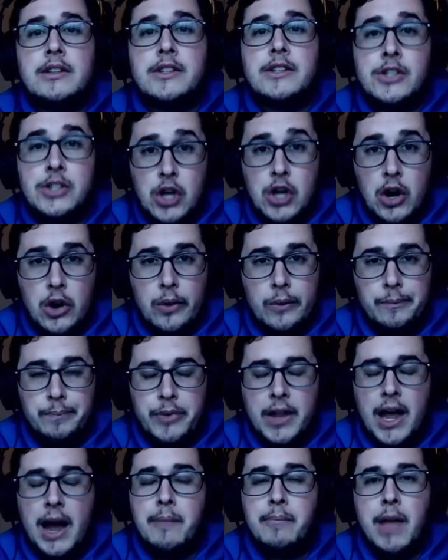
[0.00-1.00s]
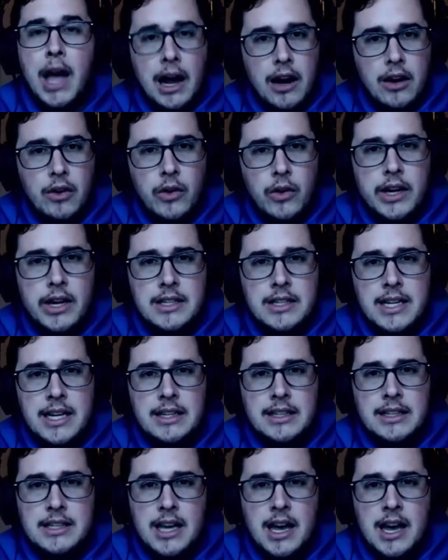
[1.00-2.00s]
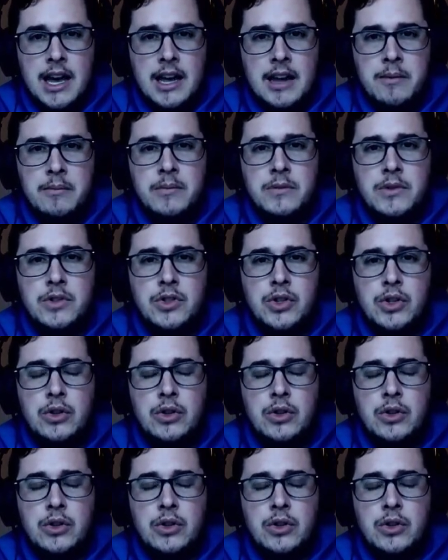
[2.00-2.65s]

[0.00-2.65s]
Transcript: So, I'm not going to take the time